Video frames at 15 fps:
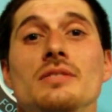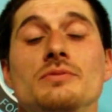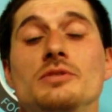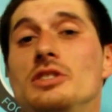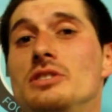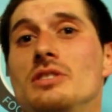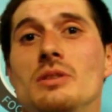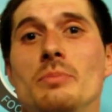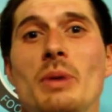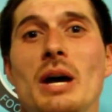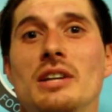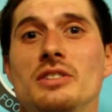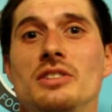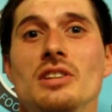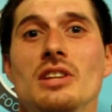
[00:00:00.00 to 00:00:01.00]
Just the
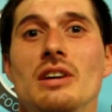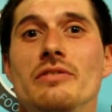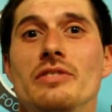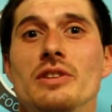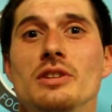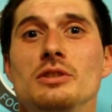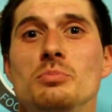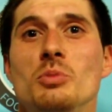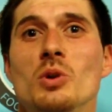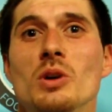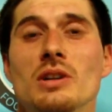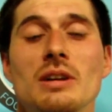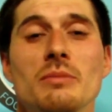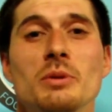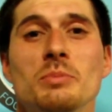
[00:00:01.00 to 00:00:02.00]
passion and love for the sport.
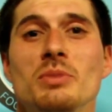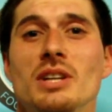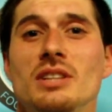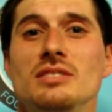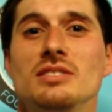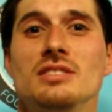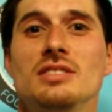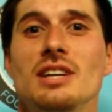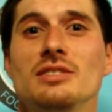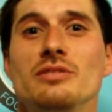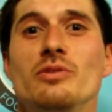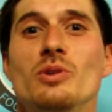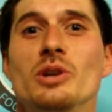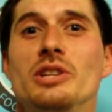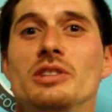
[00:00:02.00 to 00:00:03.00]
I've been playing since I was
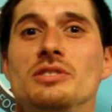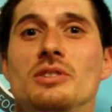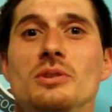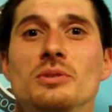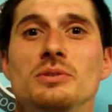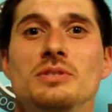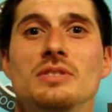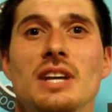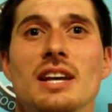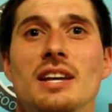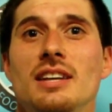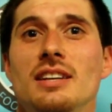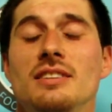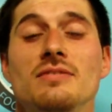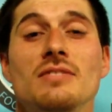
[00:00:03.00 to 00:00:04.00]
4 years old,
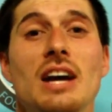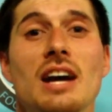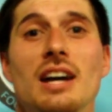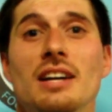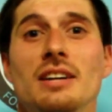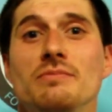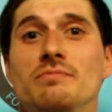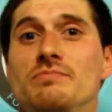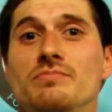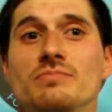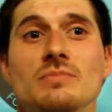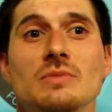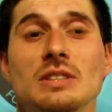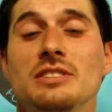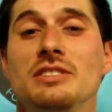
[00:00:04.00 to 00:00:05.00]
and I
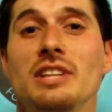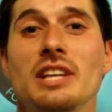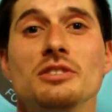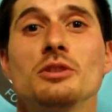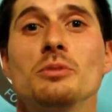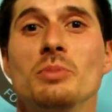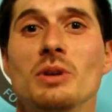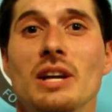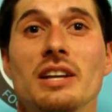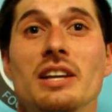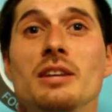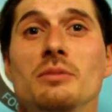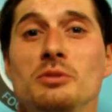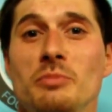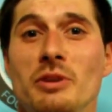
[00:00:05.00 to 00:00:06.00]
stay super. It
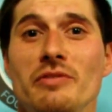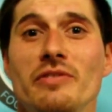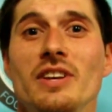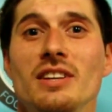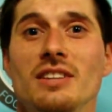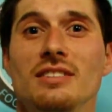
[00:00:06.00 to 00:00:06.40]
keeps me fit,